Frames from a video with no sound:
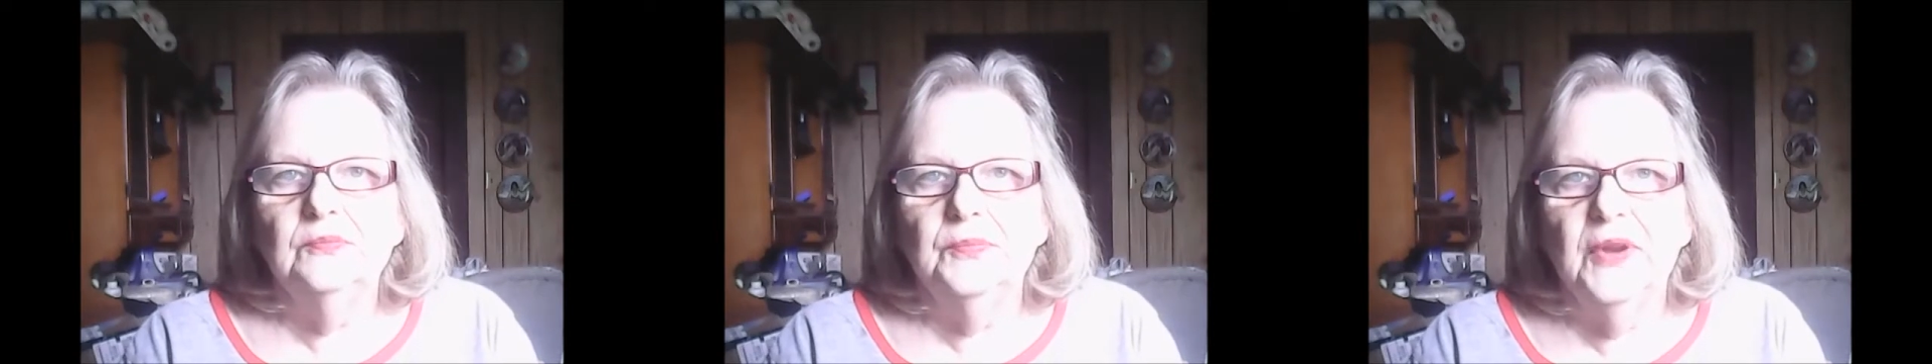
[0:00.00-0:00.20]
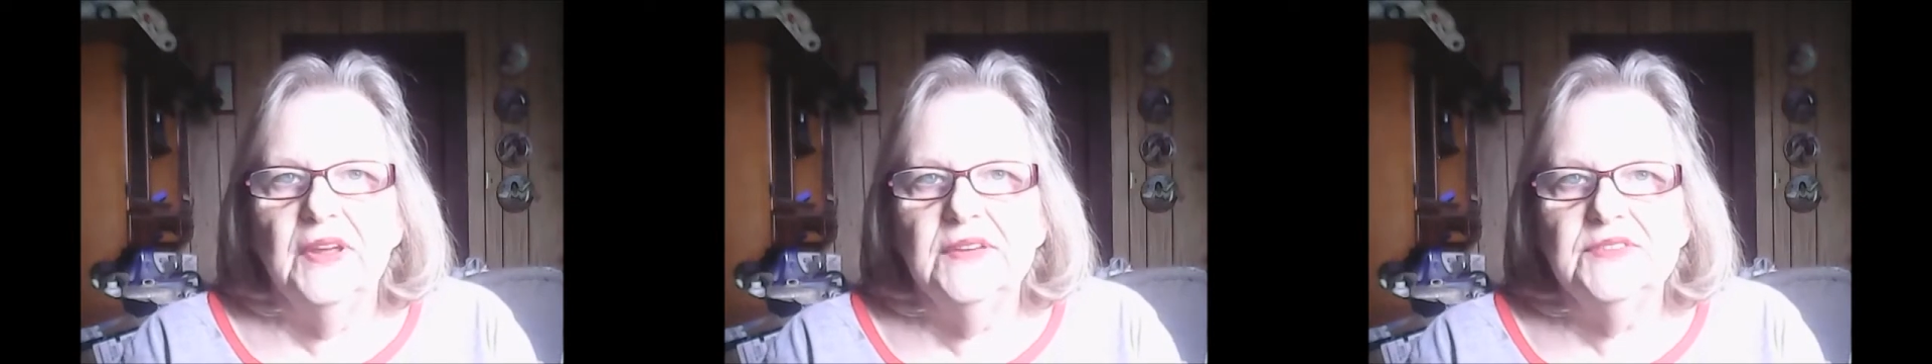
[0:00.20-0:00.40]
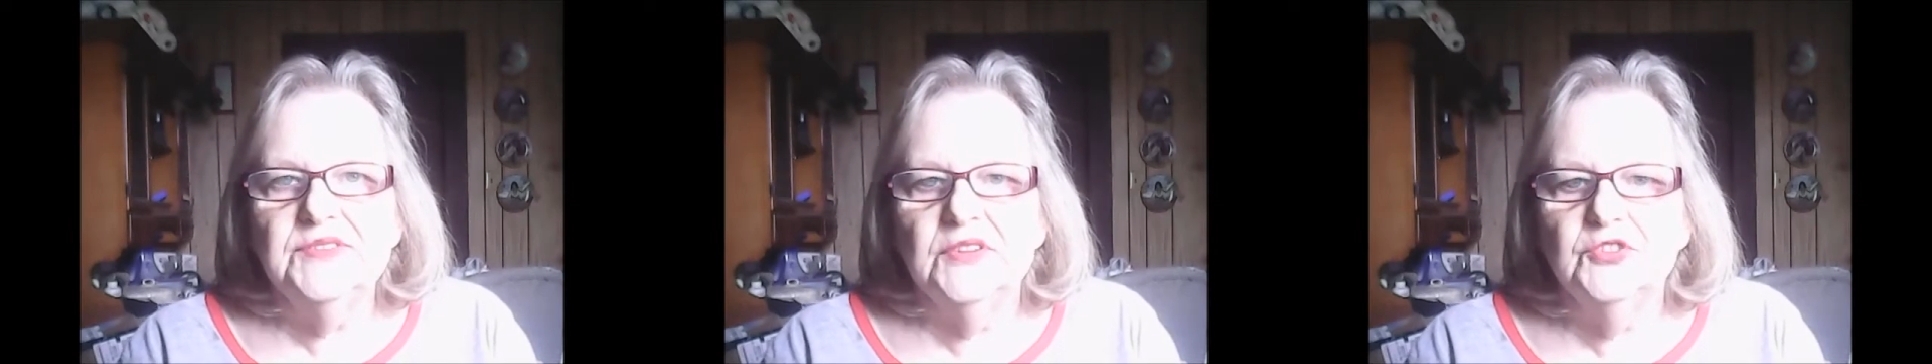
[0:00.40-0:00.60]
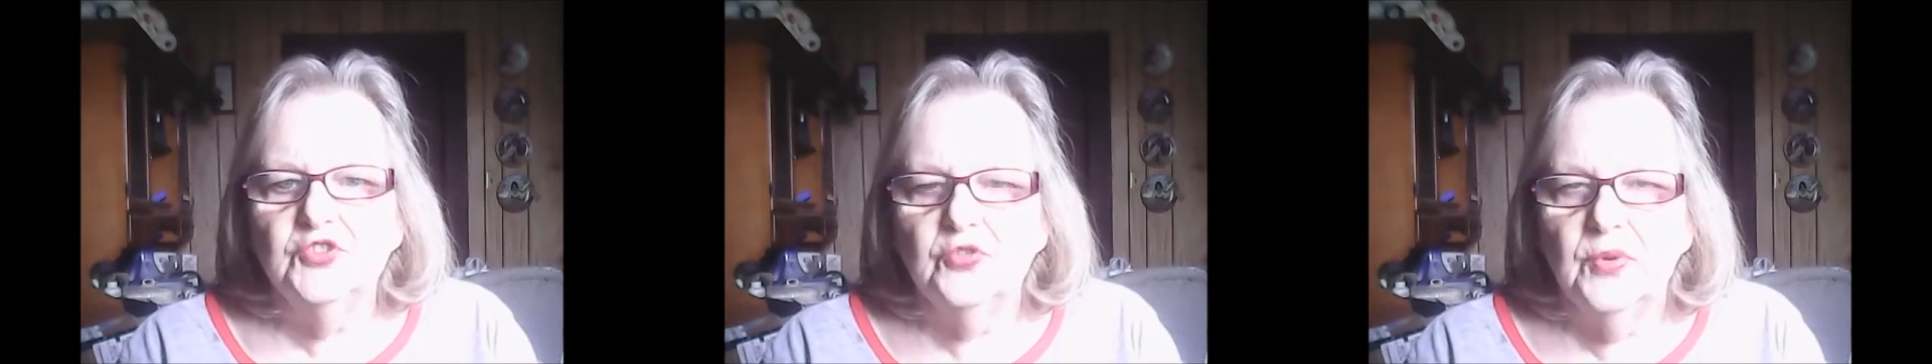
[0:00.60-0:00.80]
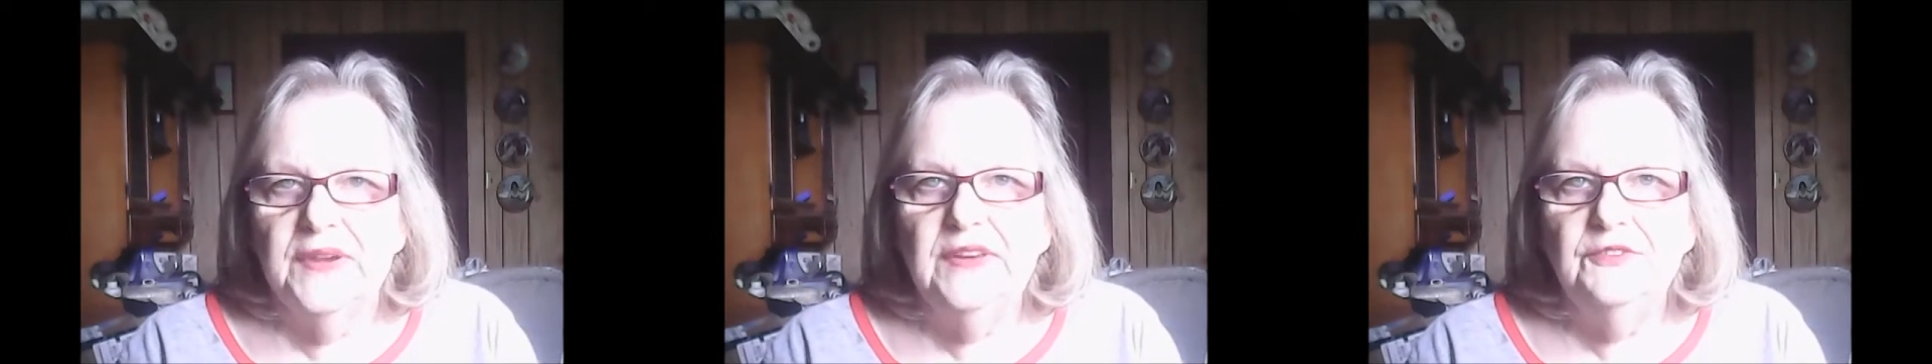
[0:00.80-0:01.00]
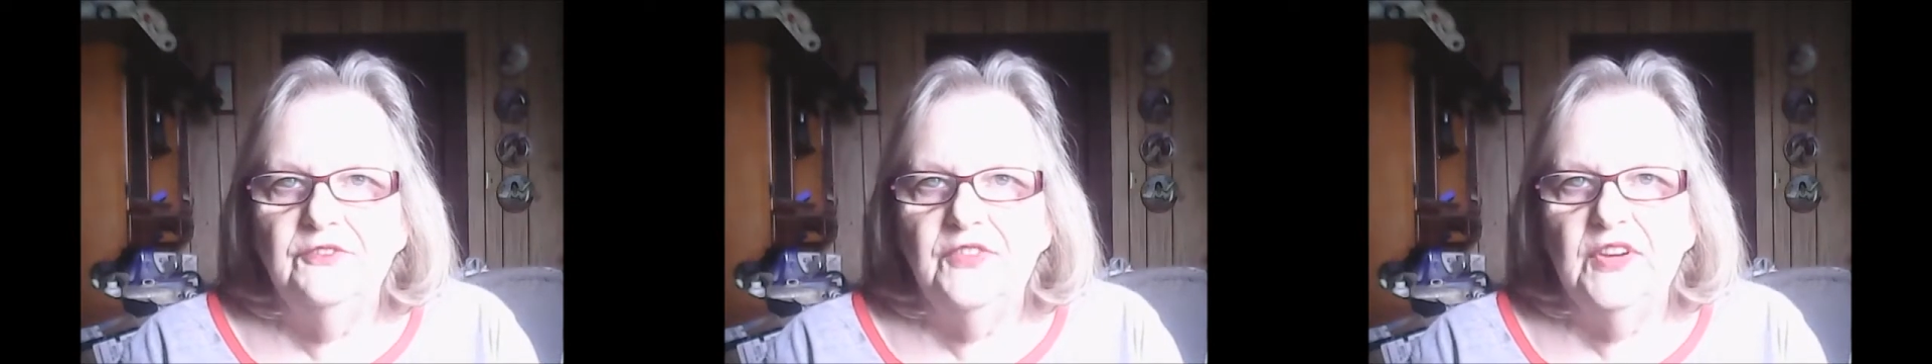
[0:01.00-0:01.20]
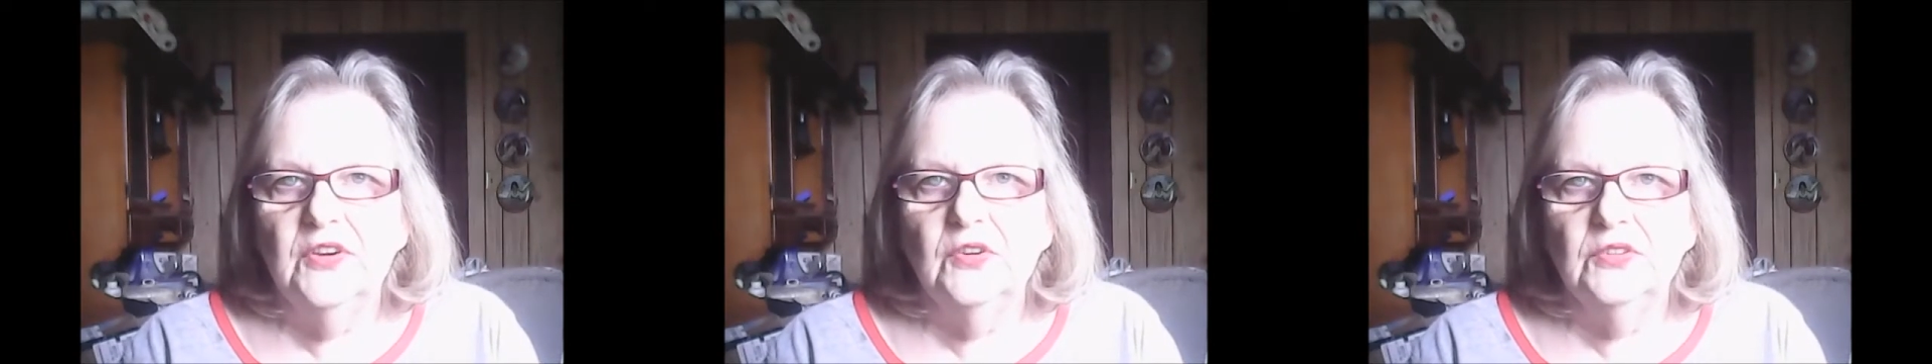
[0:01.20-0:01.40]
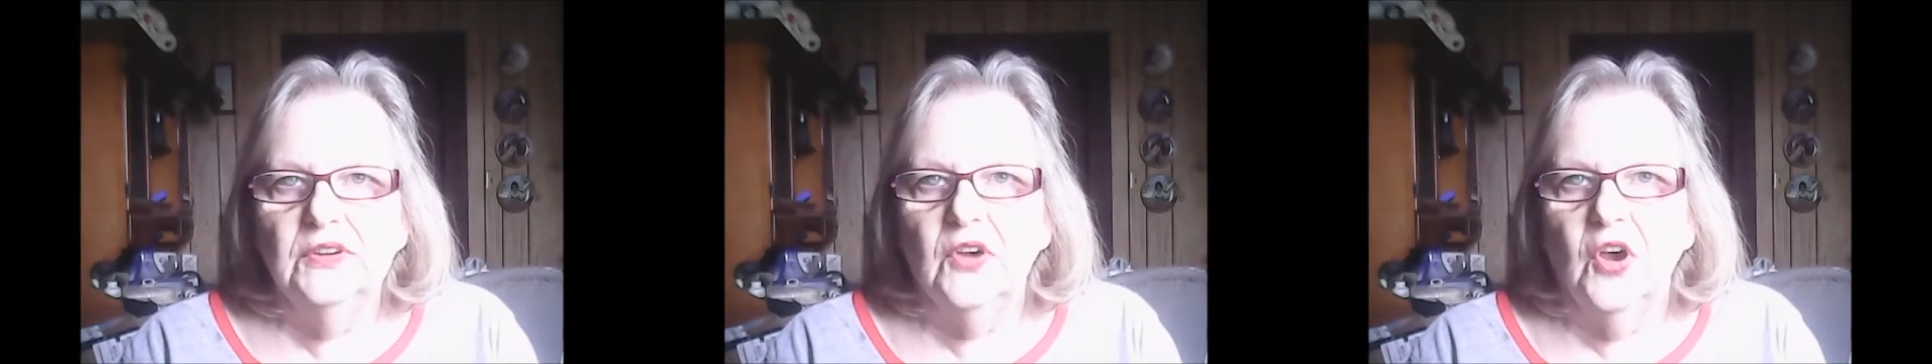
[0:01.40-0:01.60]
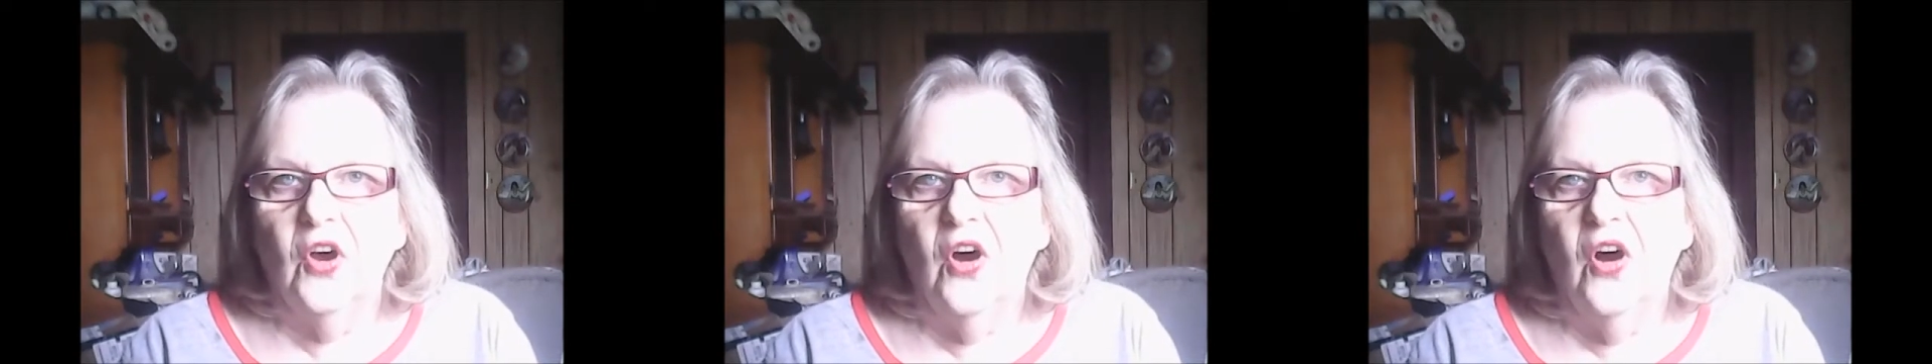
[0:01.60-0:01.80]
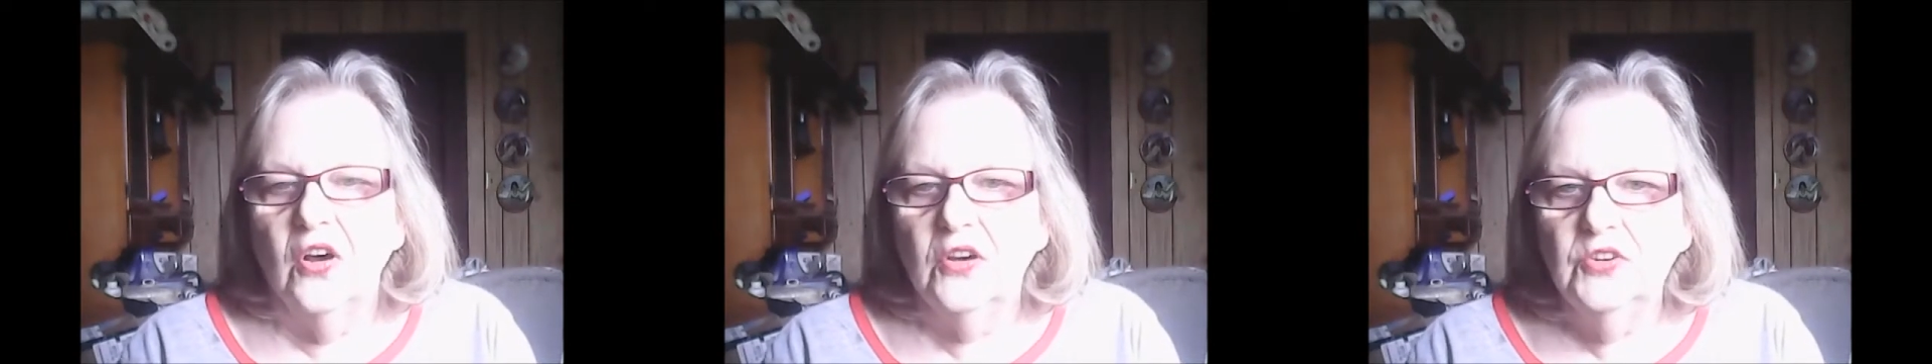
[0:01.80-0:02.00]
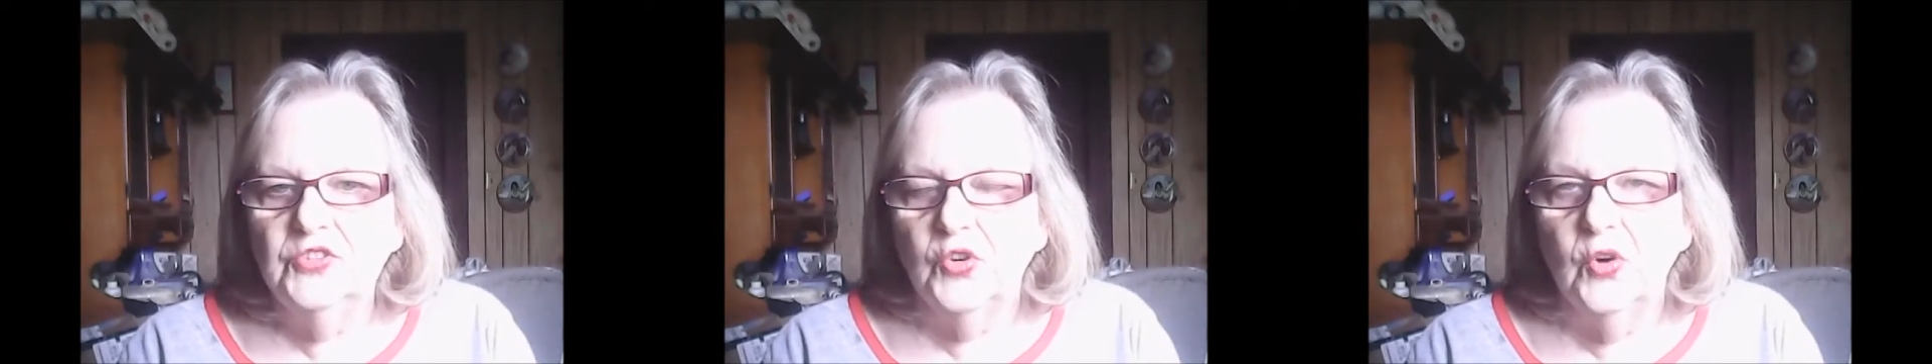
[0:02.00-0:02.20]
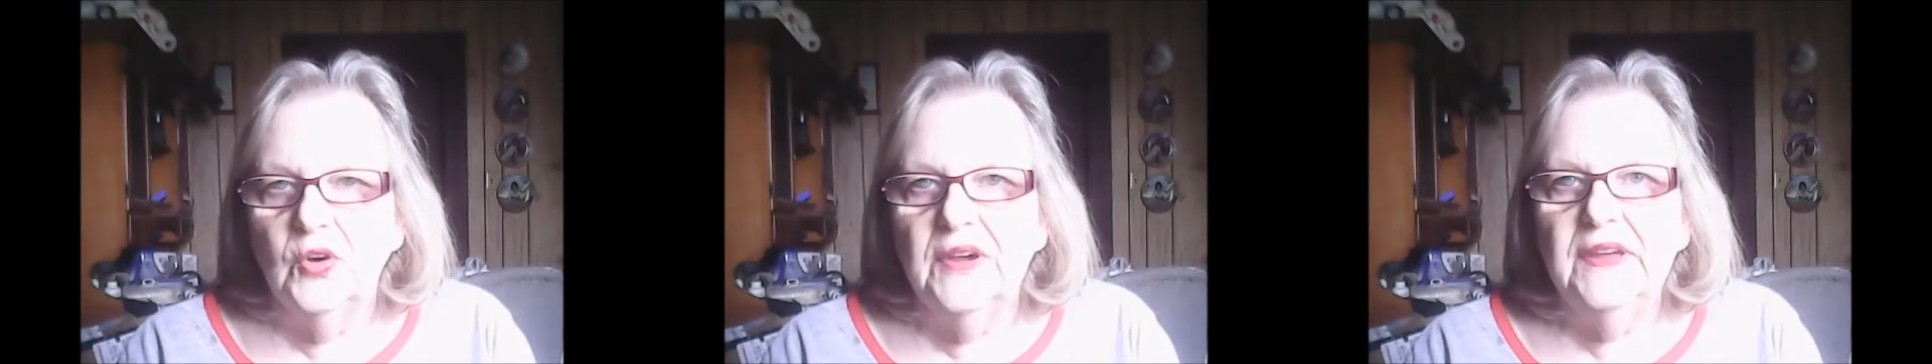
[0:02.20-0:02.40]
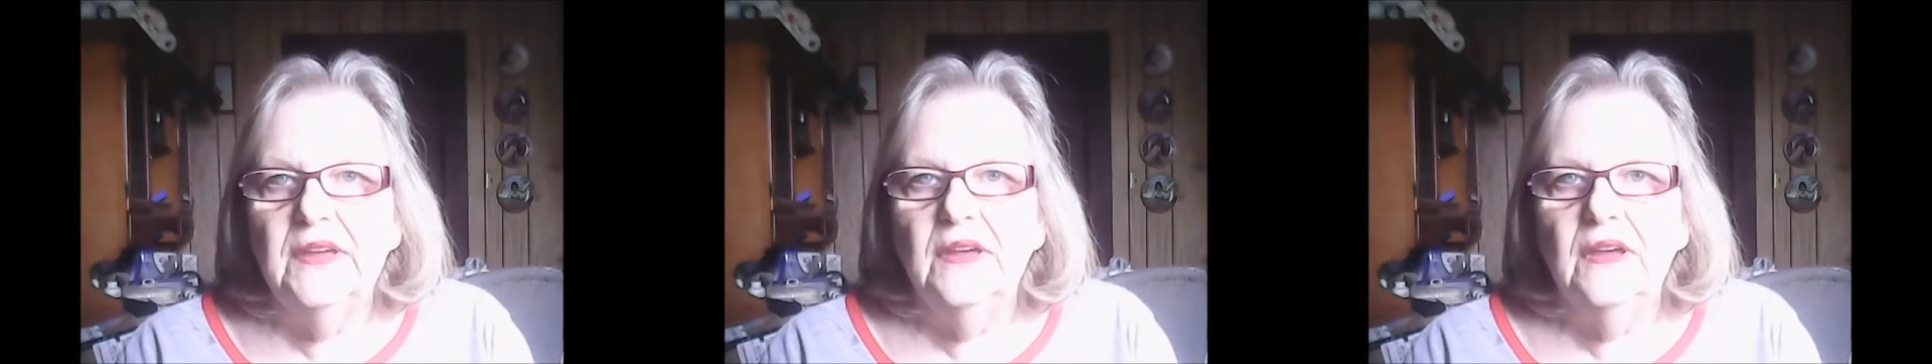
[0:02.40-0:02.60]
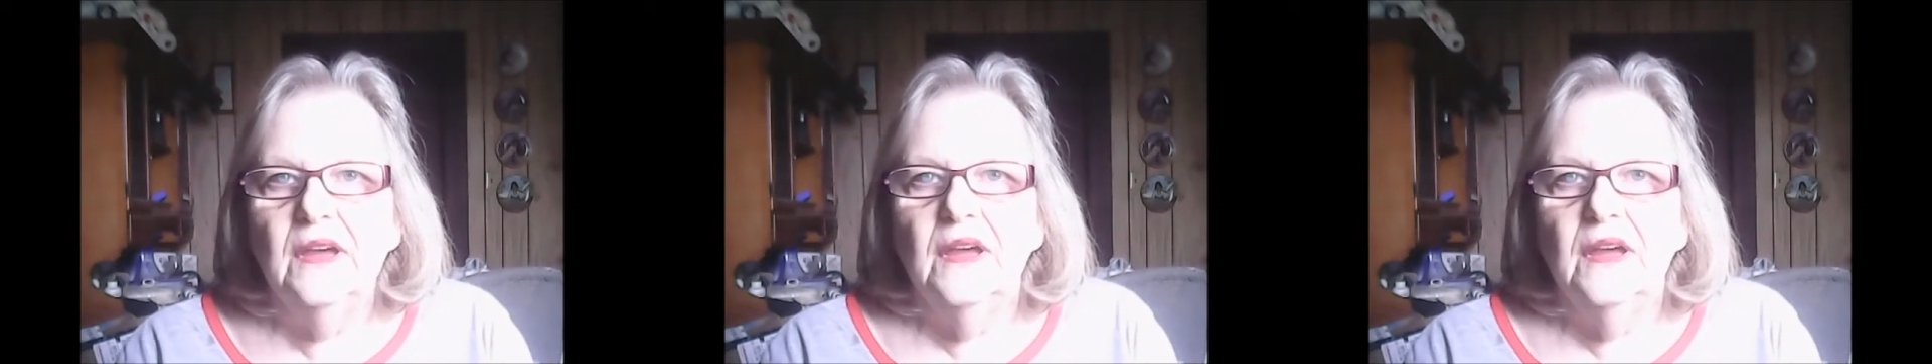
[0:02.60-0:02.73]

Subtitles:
place a treat-filled Kong toy